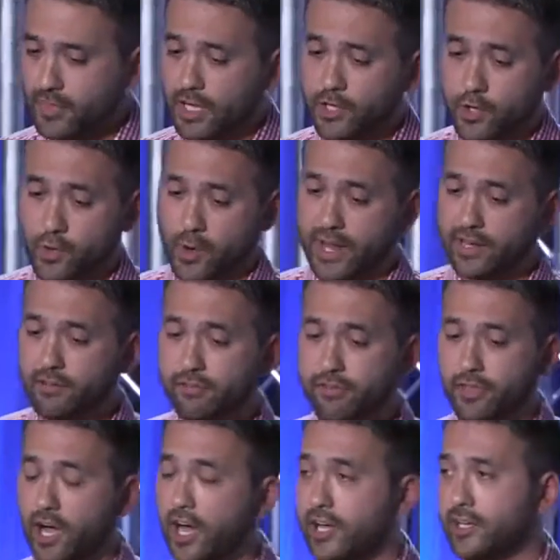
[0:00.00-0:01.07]
Creative
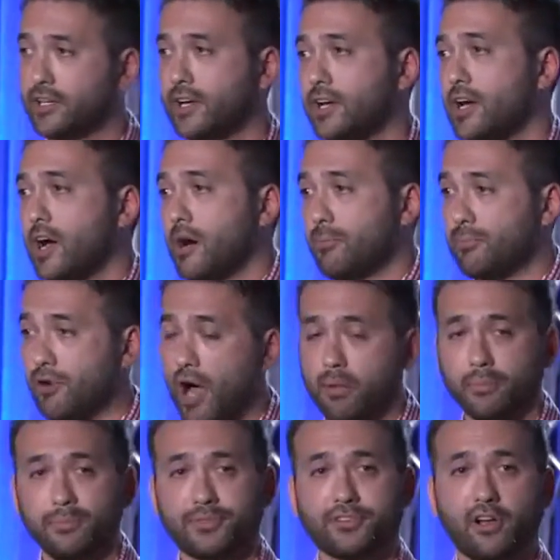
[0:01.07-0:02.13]
thought,
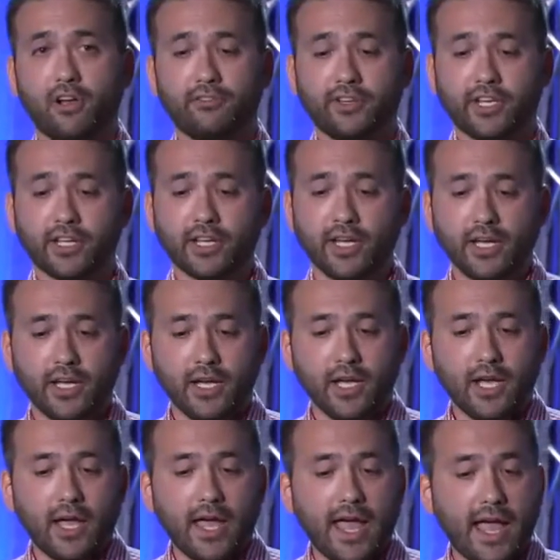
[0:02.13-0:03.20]
problem solving,
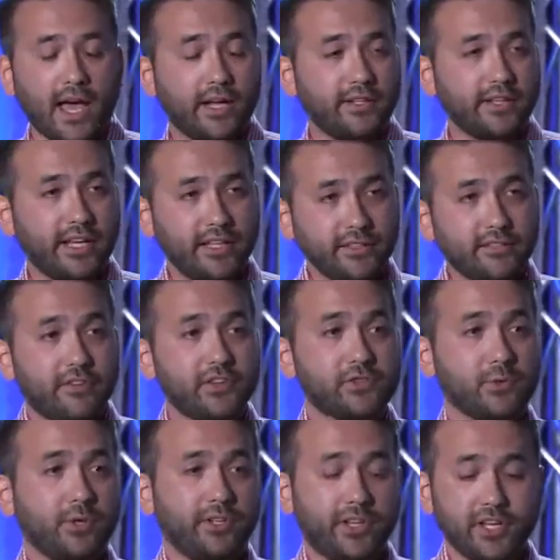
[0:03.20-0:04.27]
and
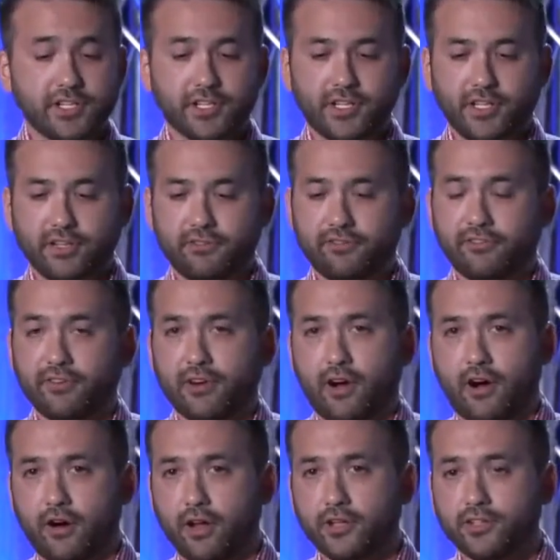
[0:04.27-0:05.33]
individual initiative are all